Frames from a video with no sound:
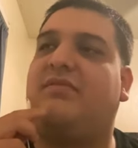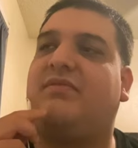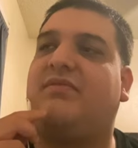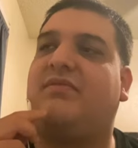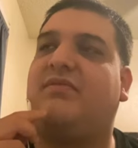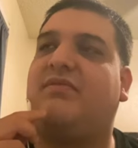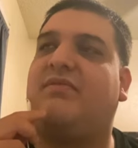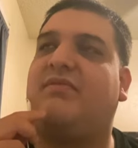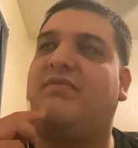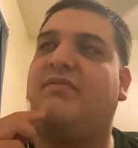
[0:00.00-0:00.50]

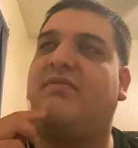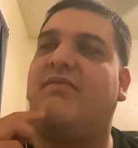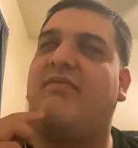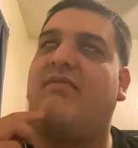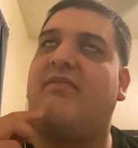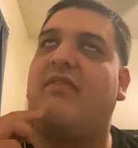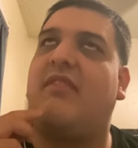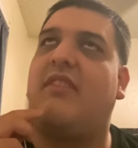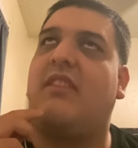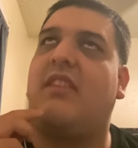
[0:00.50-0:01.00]

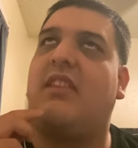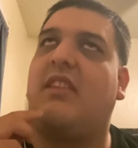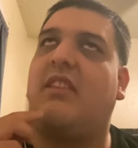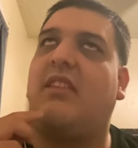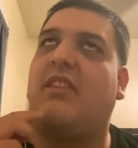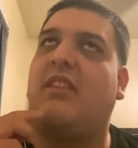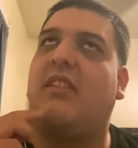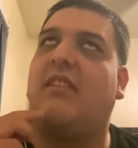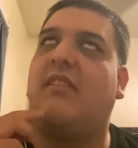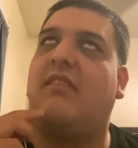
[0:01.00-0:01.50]

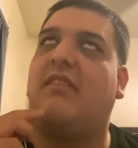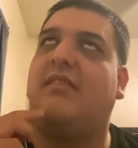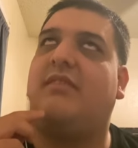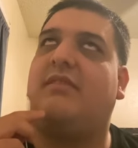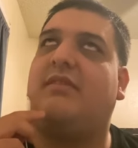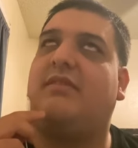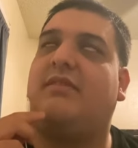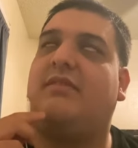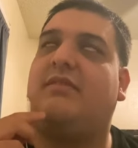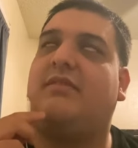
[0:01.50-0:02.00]

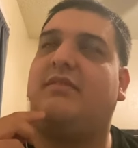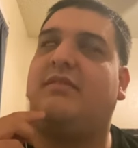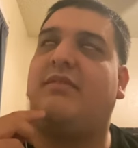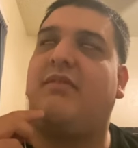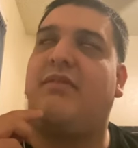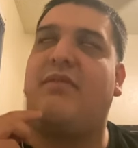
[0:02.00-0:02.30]
Nothing is said.